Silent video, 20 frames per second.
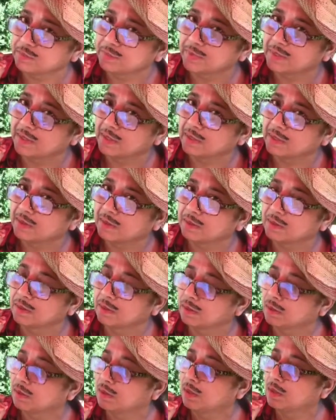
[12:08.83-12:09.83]
me.
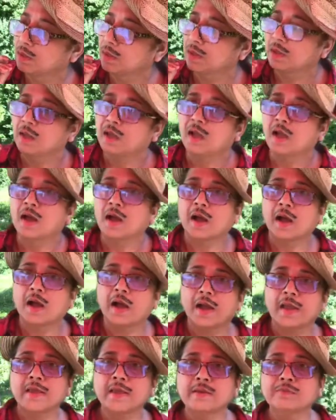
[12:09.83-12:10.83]

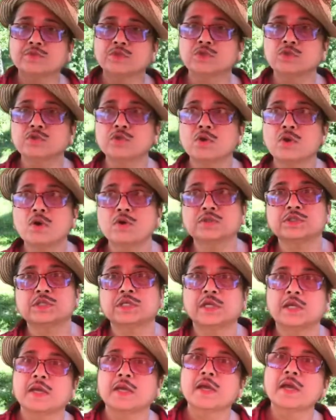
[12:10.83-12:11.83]
I am so
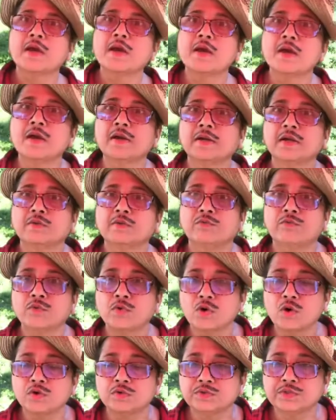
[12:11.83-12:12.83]
scared and
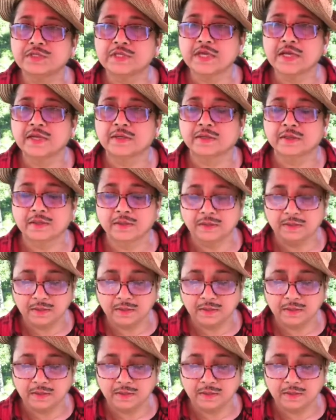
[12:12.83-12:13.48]
frozen